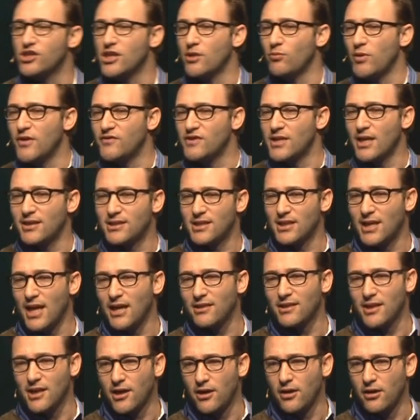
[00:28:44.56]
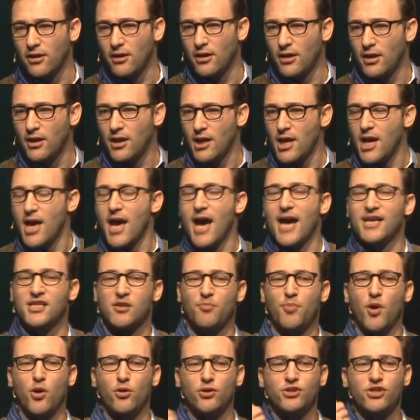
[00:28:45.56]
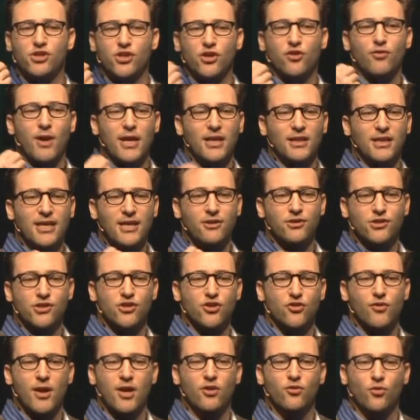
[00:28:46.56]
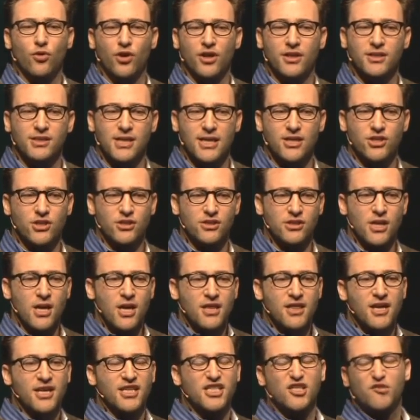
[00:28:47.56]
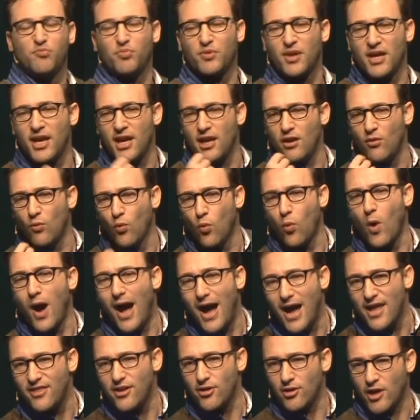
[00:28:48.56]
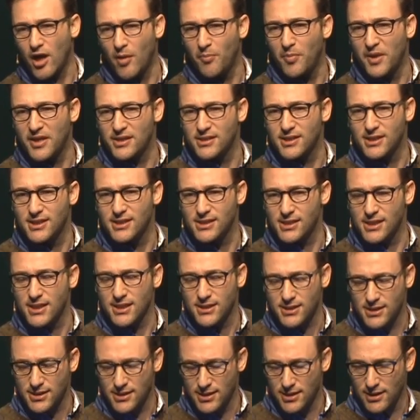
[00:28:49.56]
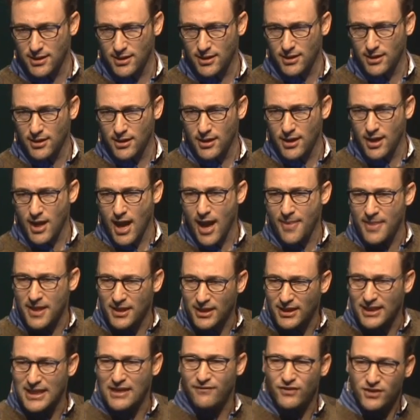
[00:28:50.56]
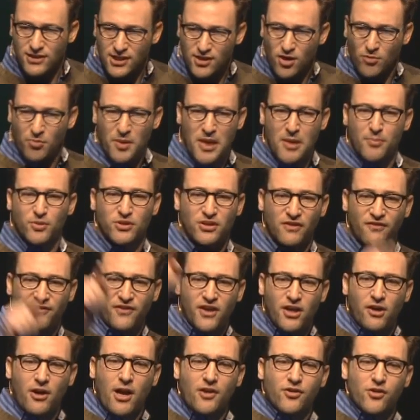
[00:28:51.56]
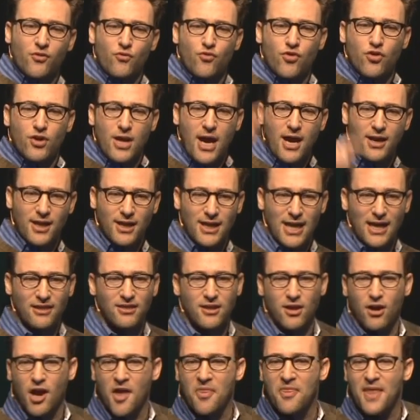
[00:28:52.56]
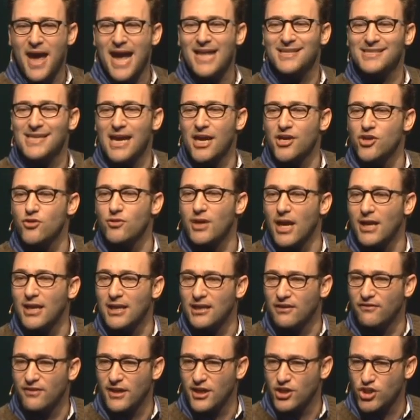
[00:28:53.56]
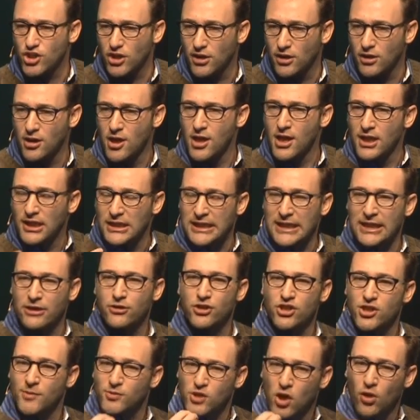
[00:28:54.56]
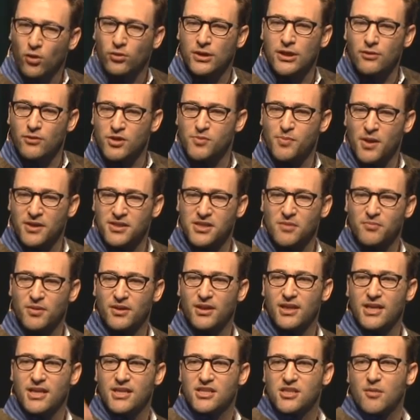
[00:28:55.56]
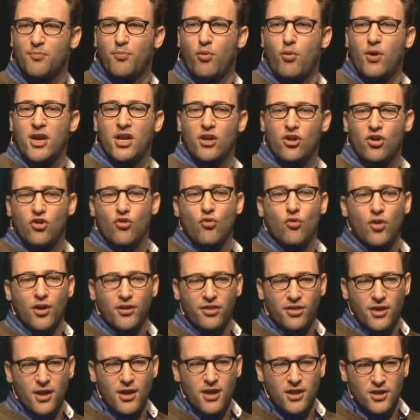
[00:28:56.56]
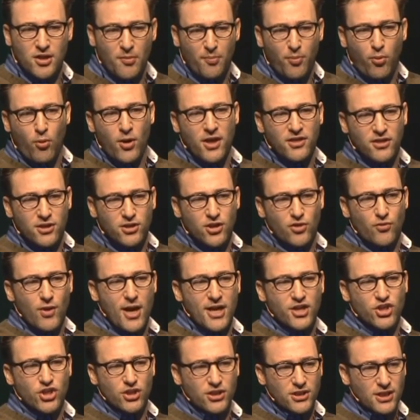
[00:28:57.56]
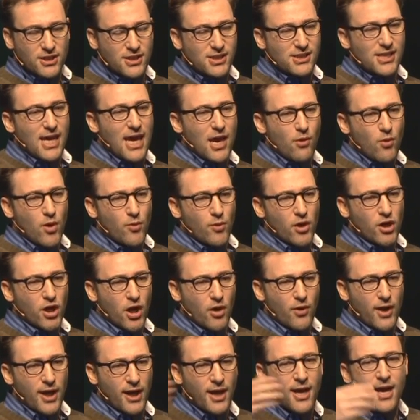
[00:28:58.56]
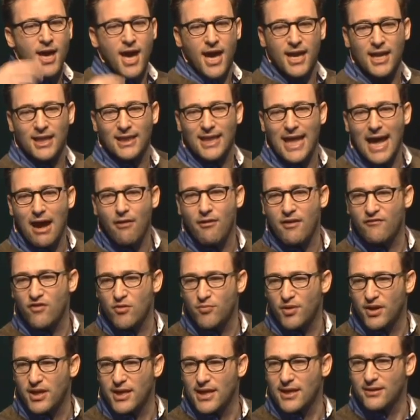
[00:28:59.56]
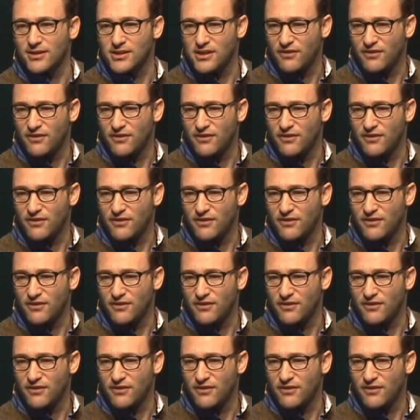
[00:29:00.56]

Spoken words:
that we've set to get there, as opposed to the great leaders and the great organizations that explain why their companies exist, and then leave it to their people to figure out the route how to get there. And that's how you get innovation. Leadership's only responsibility is to point north, to point the direction, to say where we're going, and allow everybody else to